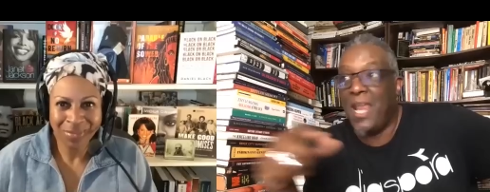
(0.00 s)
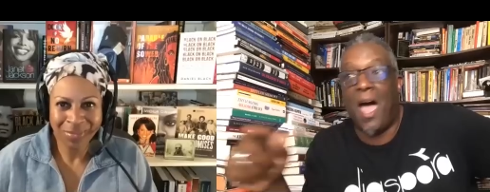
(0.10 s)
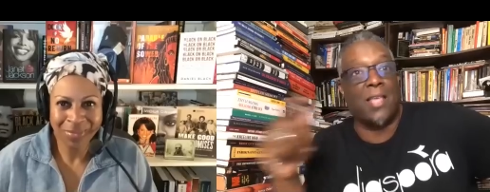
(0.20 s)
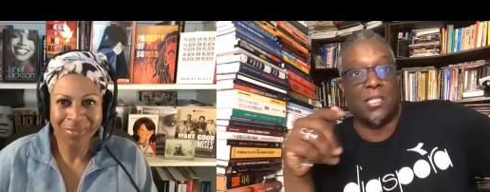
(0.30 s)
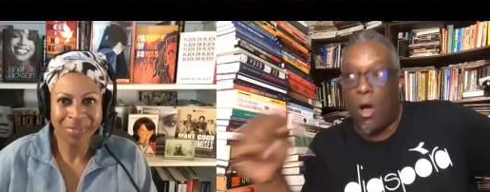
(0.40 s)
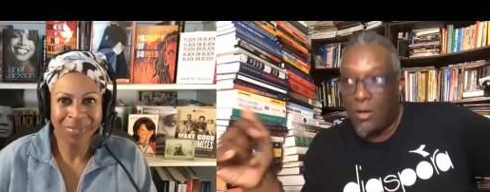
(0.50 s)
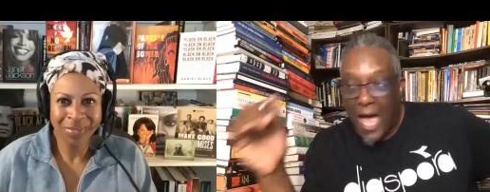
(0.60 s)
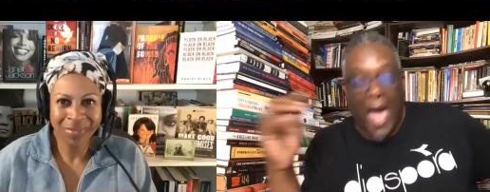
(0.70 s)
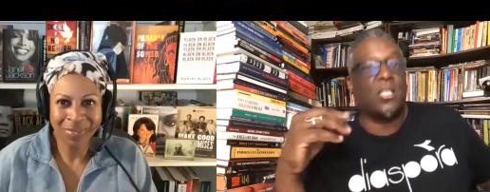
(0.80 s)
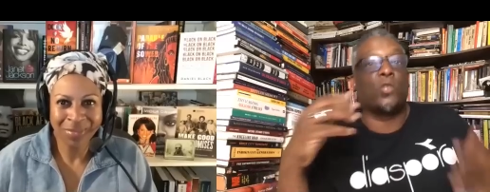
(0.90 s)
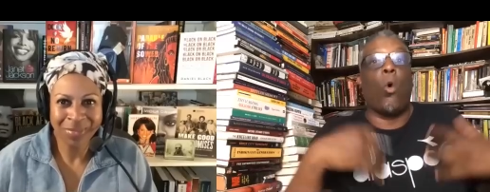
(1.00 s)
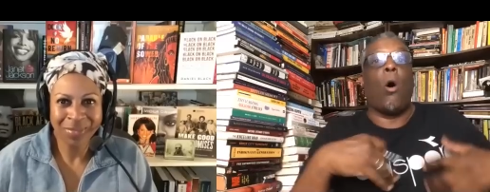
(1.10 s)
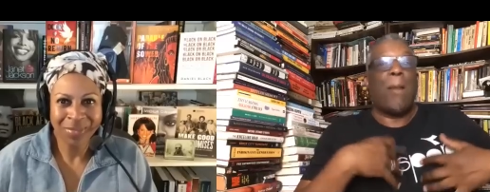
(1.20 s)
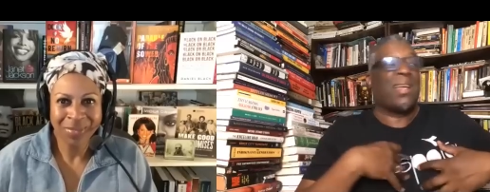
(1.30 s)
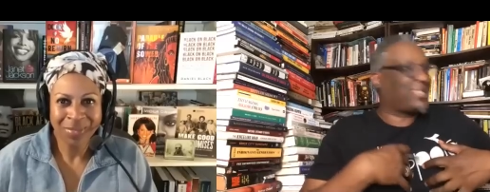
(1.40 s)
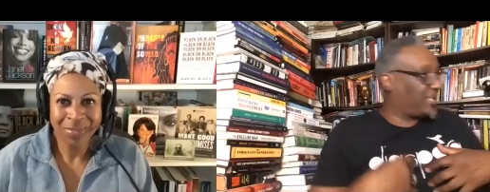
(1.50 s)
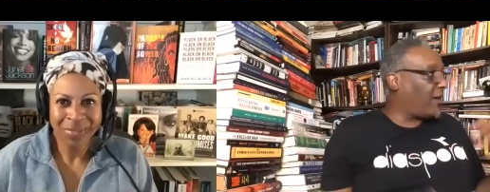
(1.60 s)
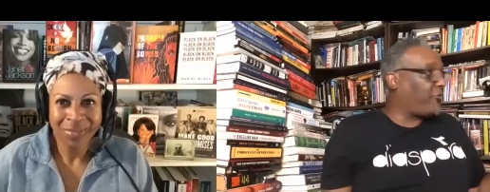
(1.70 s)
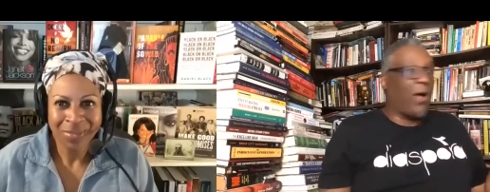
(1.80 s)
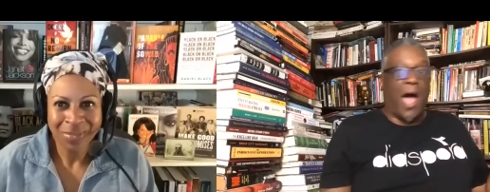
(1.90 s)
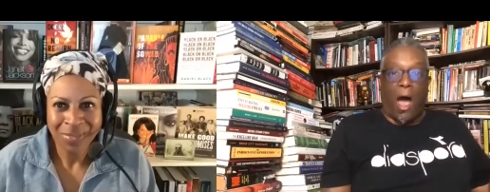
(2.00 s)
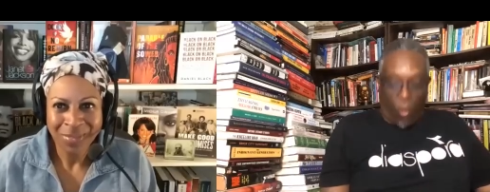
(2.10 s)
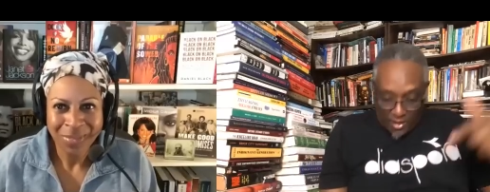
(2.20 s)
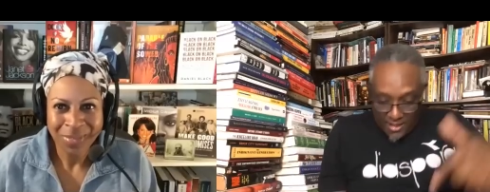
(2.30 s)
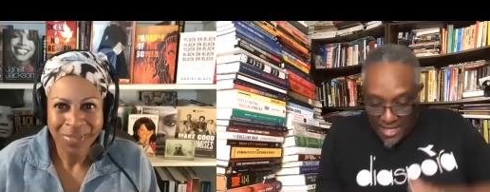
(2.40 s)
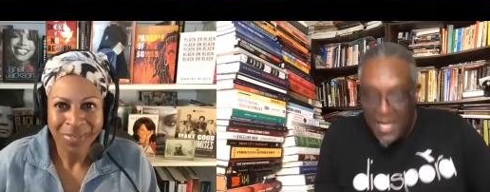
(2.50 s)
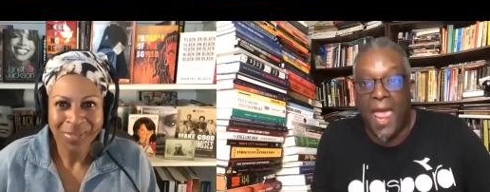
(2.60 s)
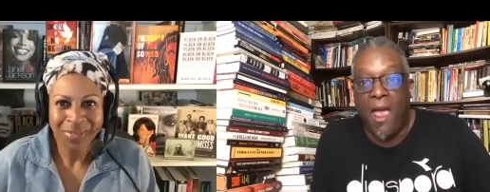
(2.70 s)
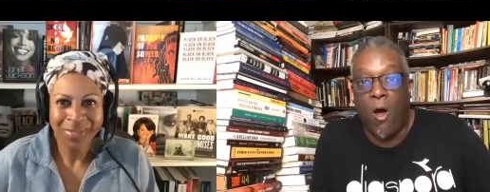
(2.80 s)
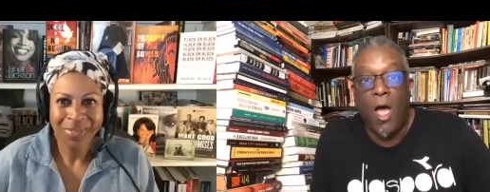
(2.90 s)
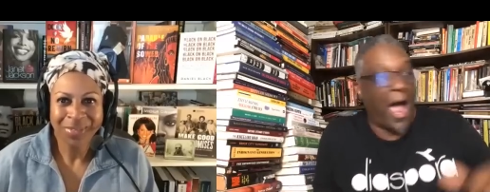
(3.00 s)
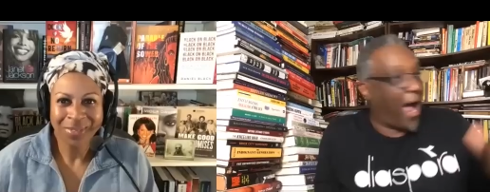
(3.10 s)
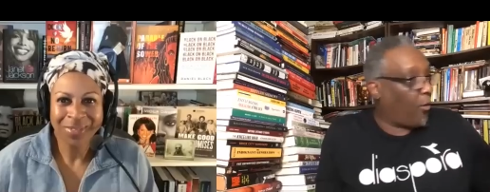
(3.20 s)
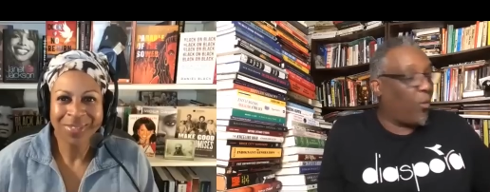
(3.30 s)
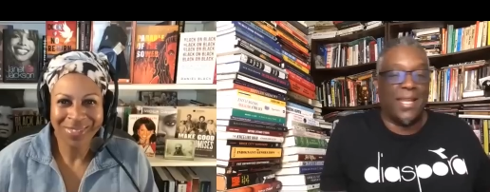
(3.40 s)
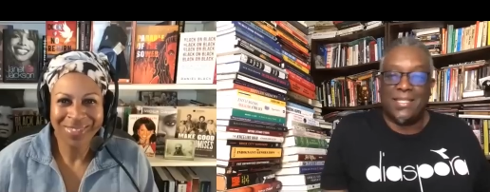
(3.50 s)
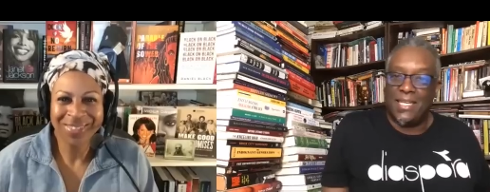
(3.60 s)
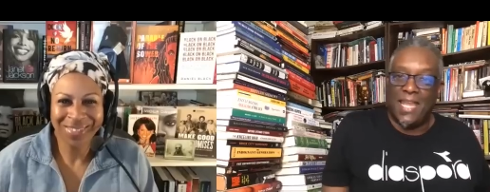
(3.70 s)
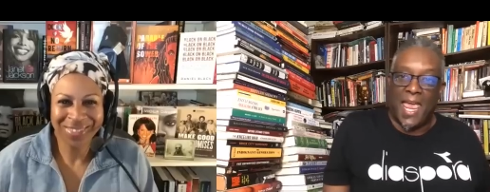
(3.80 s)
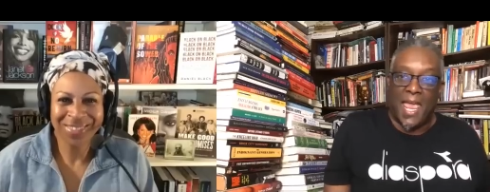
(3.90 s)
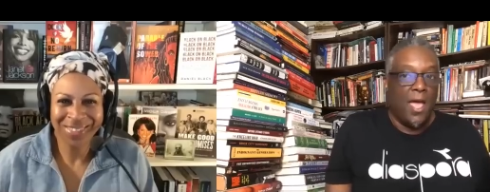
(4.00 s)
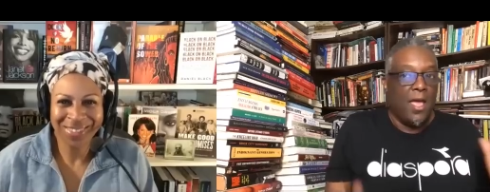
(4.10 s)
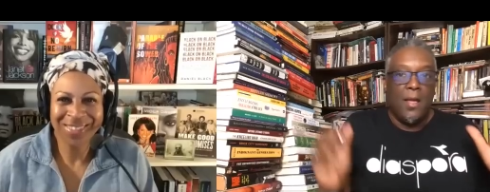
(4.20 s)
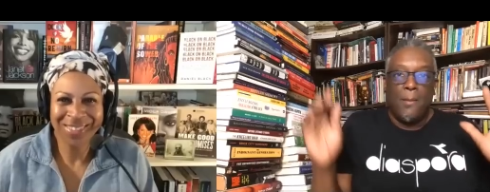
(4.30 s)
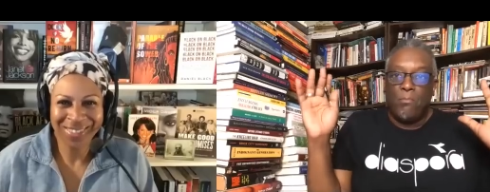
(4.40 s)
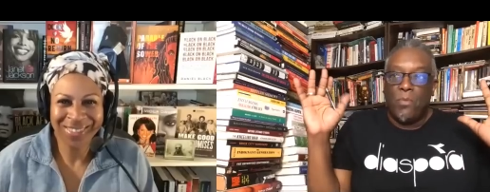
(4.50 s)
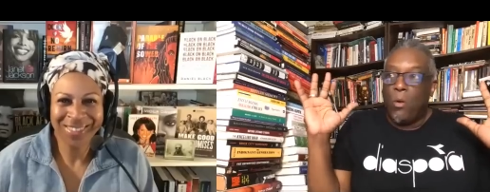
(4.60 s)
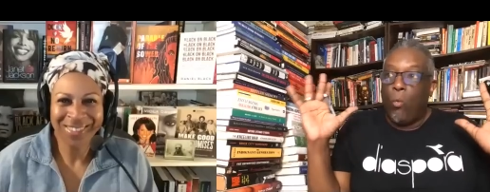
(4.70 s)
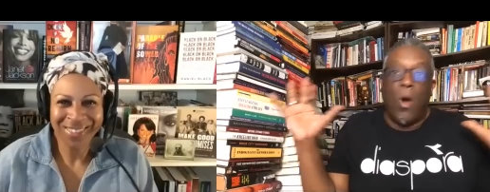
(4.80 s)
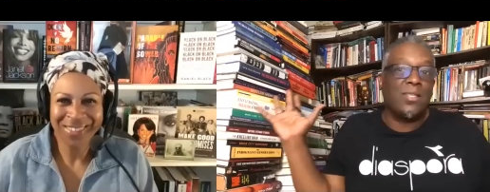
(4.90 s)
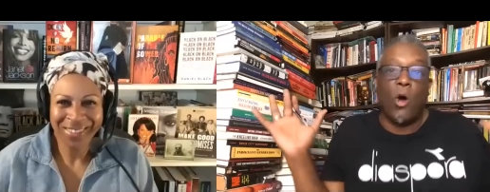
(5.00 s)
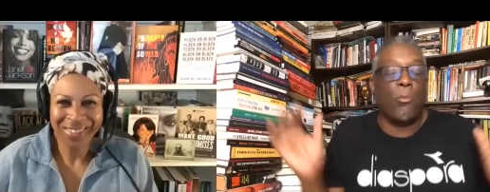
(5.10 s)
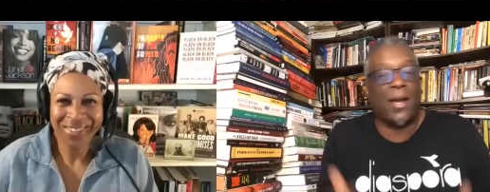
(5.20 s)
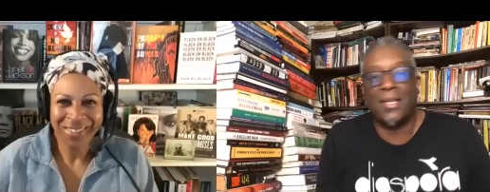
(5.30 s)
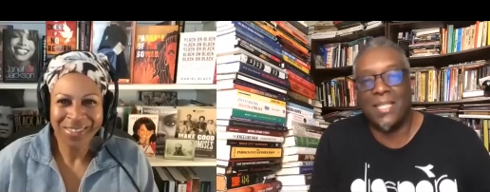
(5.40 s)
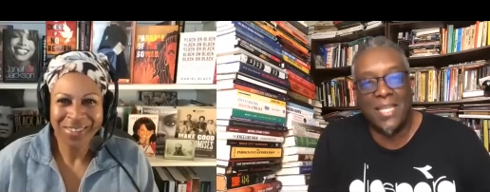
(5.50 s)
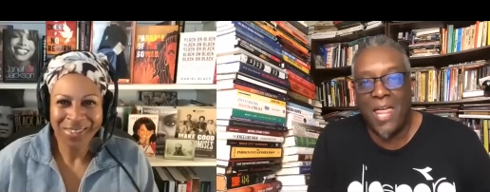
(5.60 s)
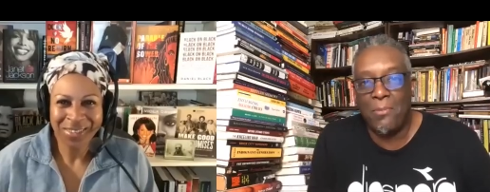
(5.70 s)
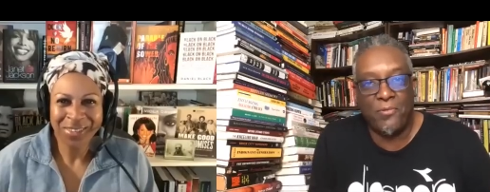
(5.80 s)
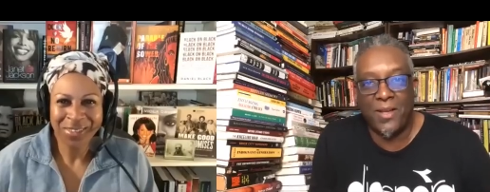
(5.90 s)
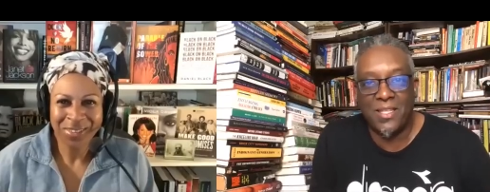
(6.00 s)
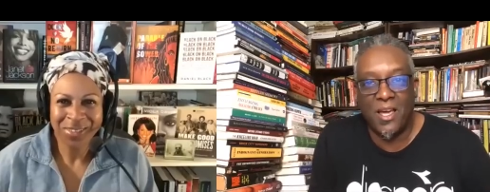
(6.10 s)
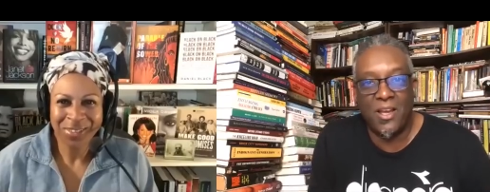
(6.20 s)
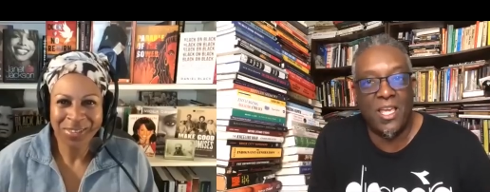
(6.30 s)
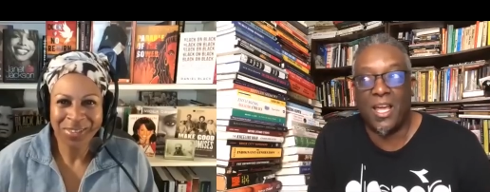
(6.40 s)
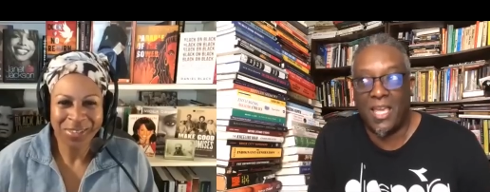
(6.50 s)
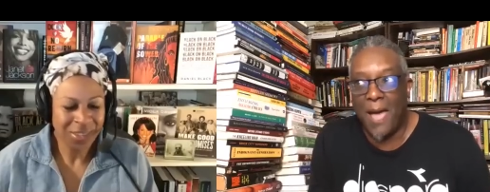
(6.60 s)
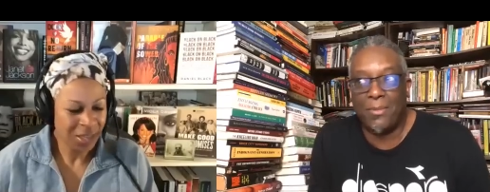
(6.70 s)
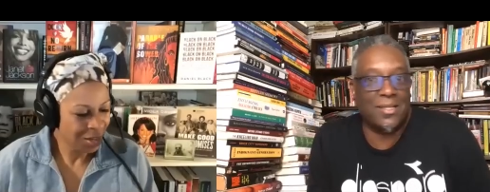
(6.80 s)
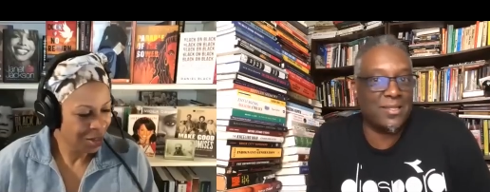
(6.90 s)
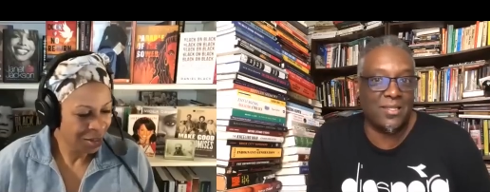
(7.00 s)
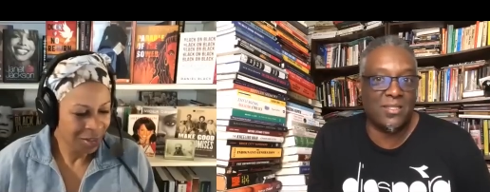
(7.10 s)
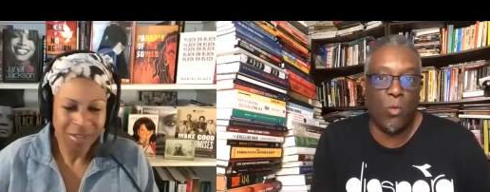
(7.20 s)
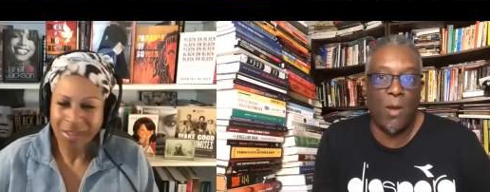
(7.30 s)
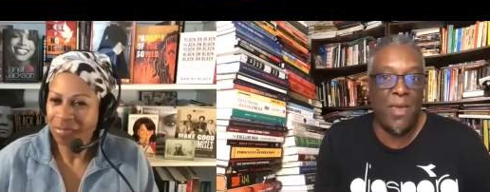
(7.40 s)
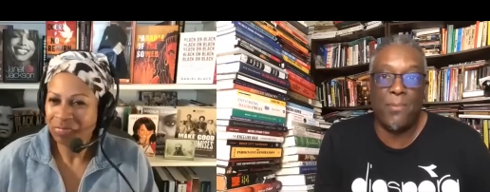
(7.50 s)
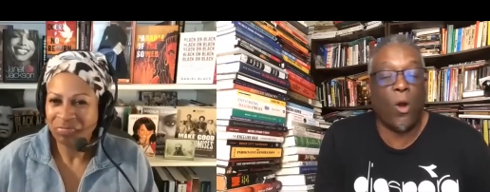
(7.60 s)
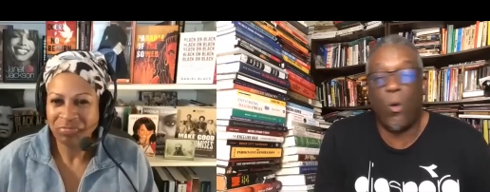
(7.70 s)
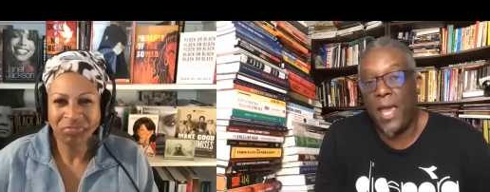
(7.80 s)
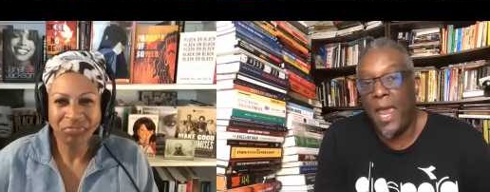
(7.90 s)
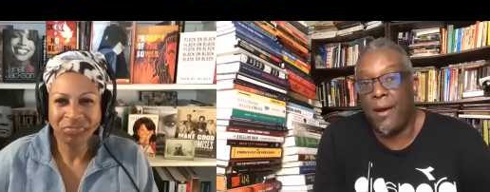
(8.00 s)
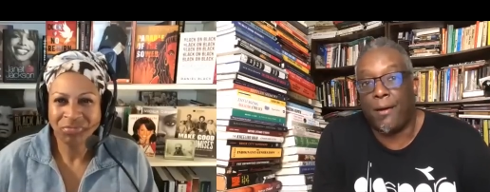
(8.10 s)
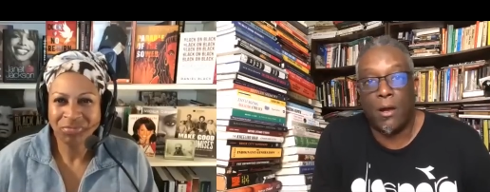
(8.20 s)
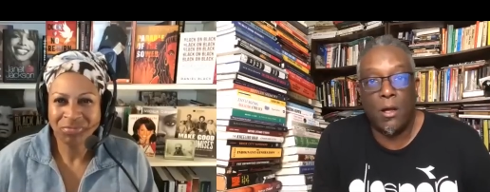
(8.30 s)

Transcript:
Speaker 1: no, nah, as long as I just want my stuff, I ordered it now, I want it today. What's going to bring us together, Professor Hunter, in a capitalist system where people don't care?